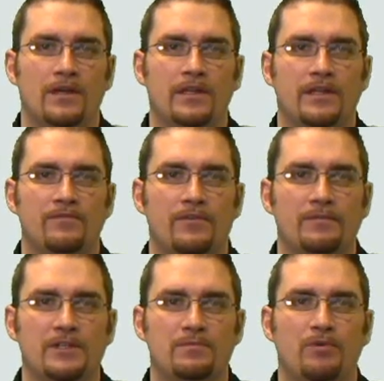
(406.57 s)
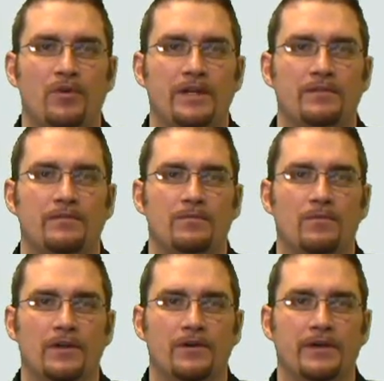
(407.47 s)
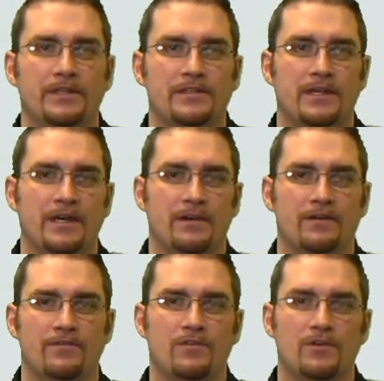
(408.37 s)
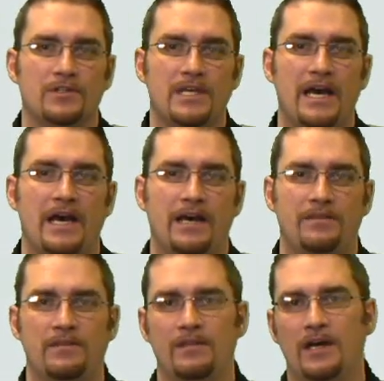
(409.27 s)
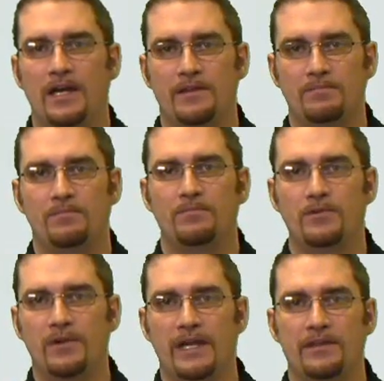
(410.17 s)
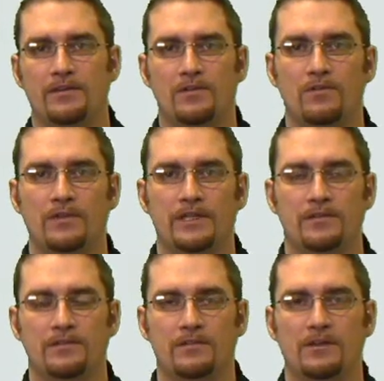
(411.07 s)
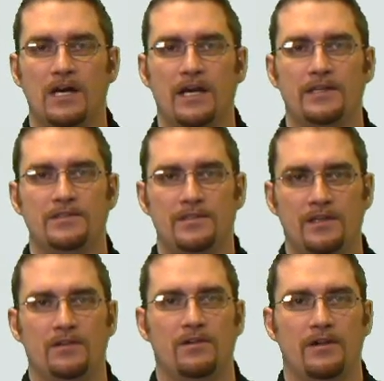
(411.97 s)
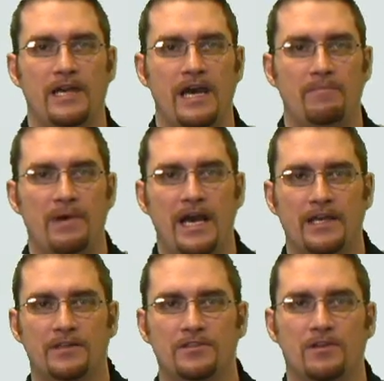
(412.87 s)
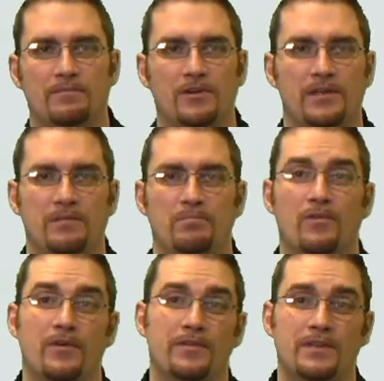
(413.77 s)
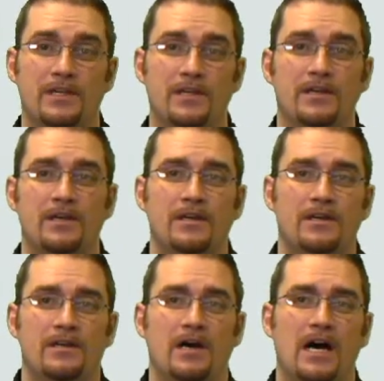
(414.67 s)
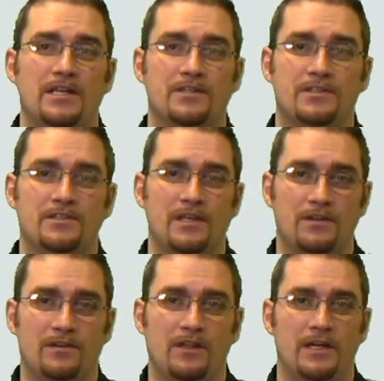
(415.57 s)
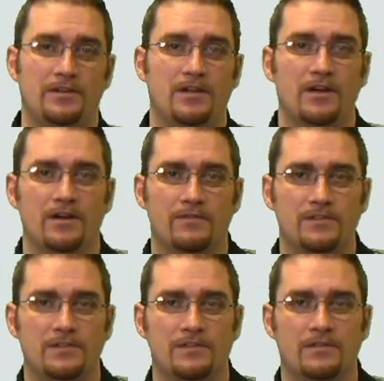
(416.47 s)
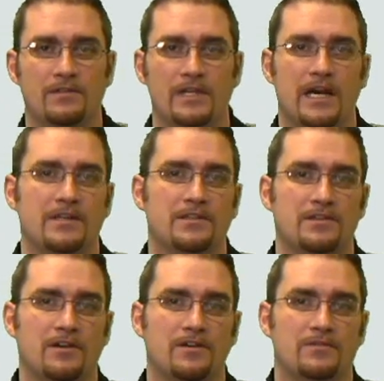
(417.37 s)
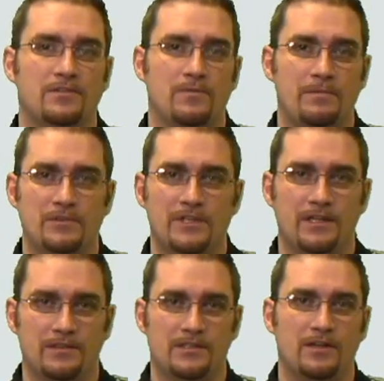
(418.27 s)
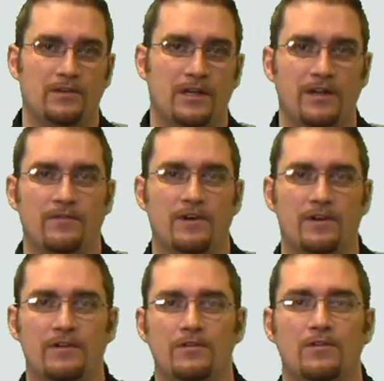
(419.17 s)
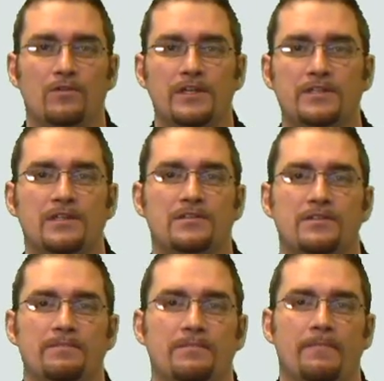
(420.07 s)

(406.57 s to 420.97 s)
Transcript: And then from this point, we're going to, of course, add, I created the cooling lines in our CAD package, so I'm going to import the IGES centerline curves, or the IGES curves representing the centerline of our cooling system.